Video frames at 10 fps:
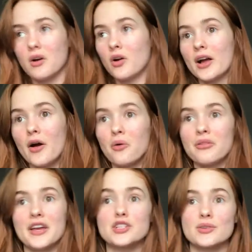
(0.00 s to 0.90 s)
our
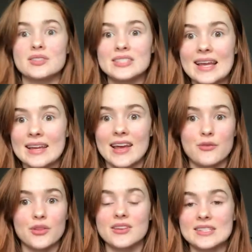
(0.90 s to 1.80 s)
health and our skin,
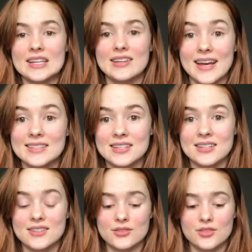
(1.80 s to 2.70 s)
everything's
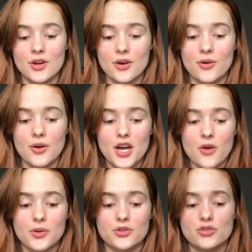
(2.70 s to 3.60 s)
connected. So
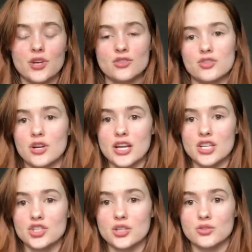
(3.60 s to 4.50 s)
when you're stressed or
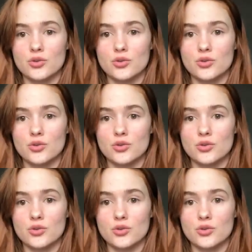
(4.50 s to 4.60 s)
anxious